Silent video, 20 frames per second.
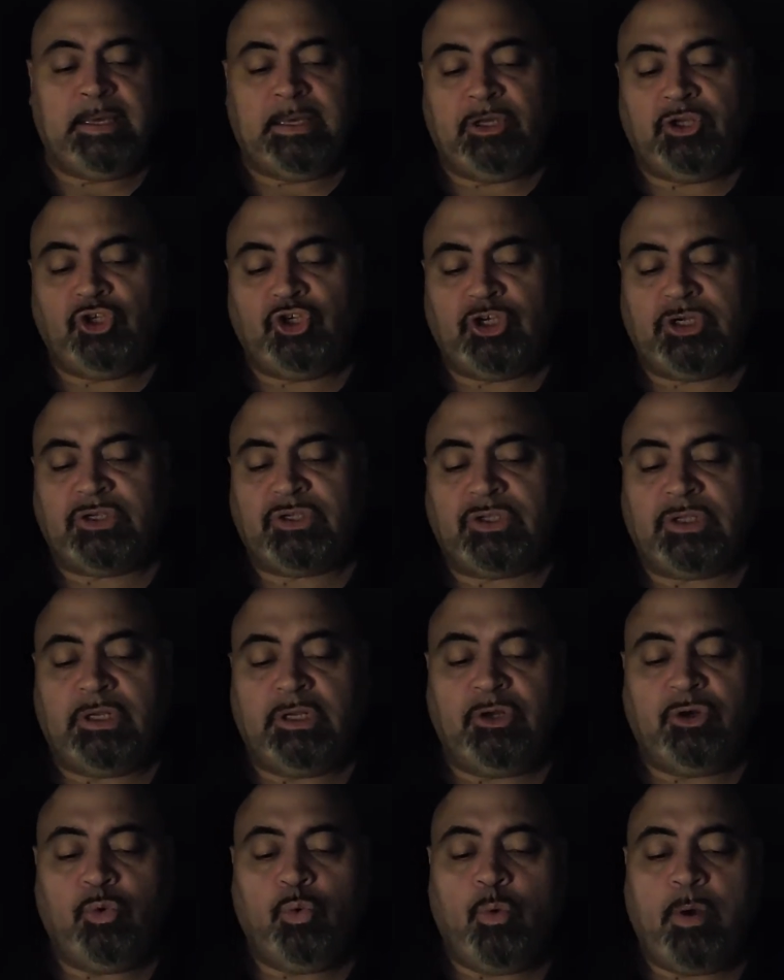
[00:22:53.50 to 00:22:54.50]
In just a
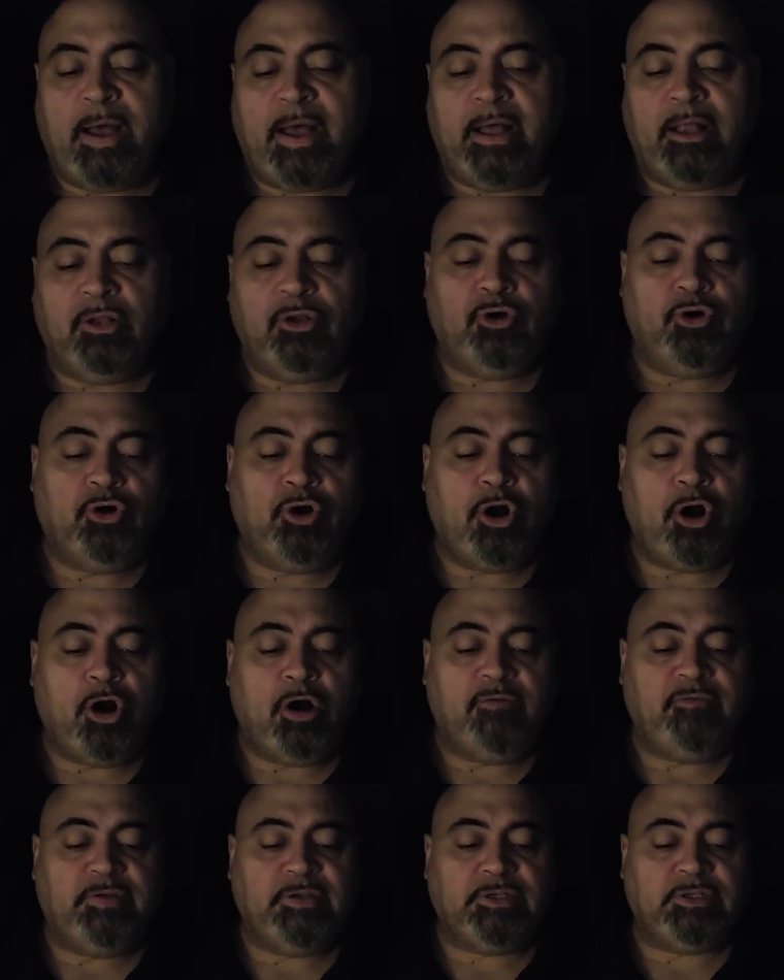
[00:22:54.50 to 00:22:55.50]
little while, her
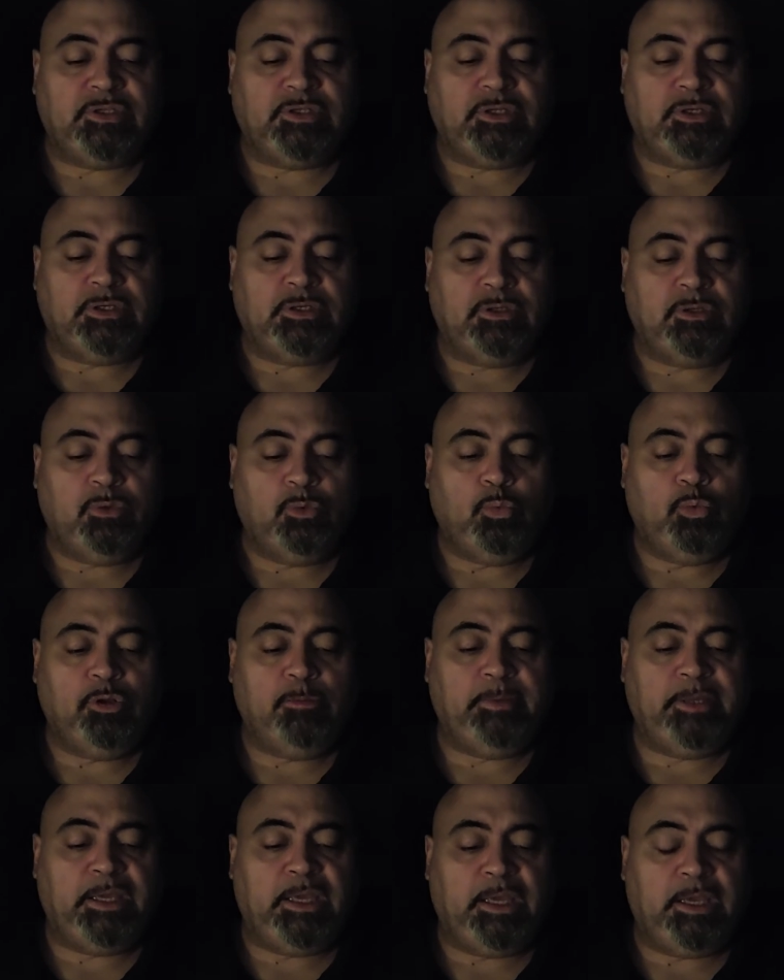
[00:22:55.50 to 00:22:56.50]
harvest will
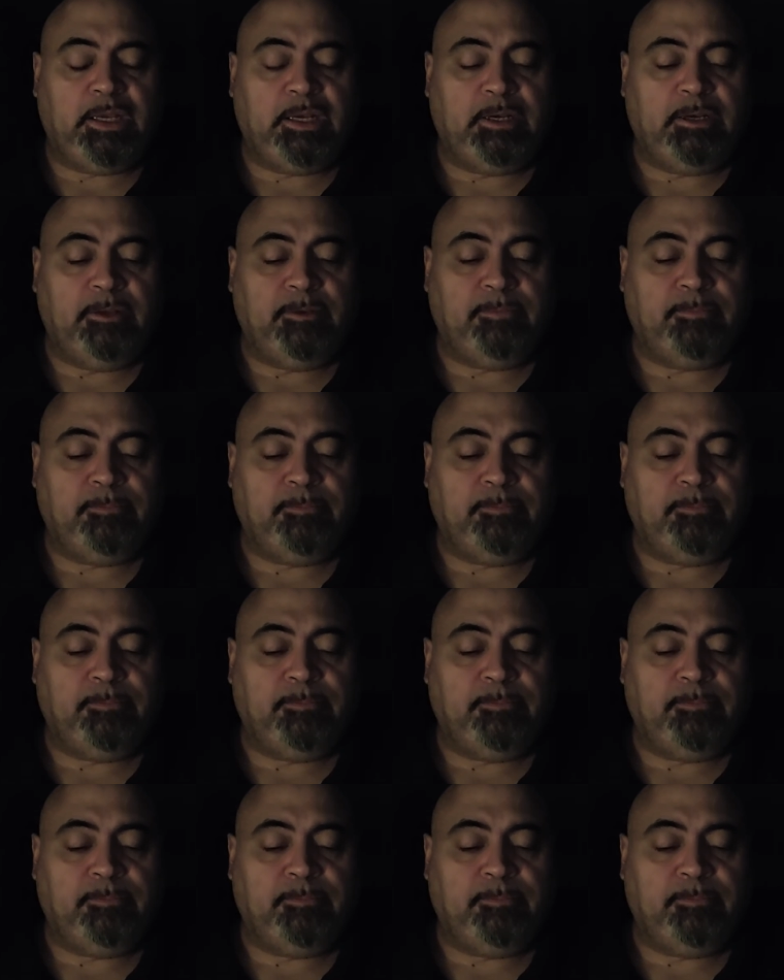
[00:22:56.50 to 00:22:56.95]
begin.